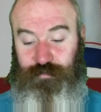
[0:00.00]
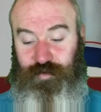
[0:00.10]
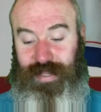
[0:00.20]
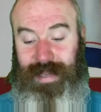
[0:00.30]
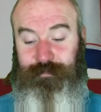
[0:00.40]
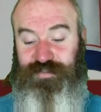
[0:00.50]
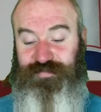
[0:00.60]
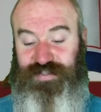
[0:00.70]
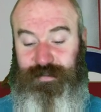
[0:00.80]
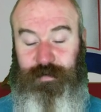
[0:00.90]
So we've got the Hammers of
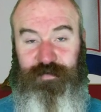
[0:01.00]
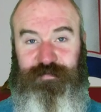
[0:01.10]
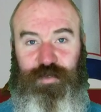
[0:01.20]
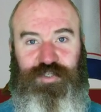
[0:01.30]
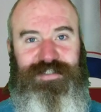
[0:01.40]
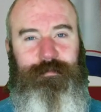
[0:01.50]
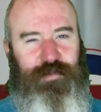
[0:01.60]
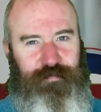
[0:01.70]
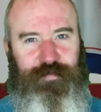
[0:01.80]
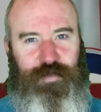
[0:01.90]
Sigmar first. They were
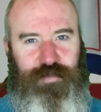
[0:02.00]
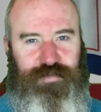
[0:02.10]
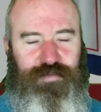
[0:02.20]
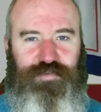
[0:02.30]
the first